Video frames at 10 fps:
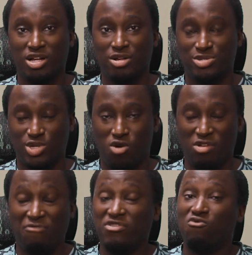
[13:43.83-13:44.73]
So
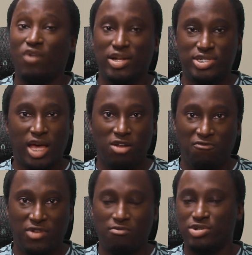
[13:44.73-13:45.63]
if you've watched Dino
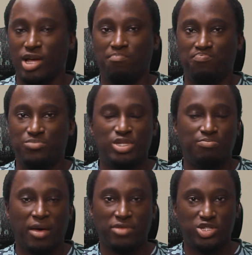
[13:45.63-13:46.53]
Fury, which I
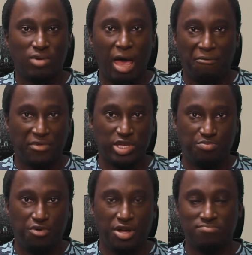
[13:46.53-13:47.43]
suspect that you have at this
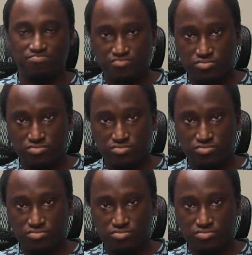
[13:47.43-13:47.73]
point,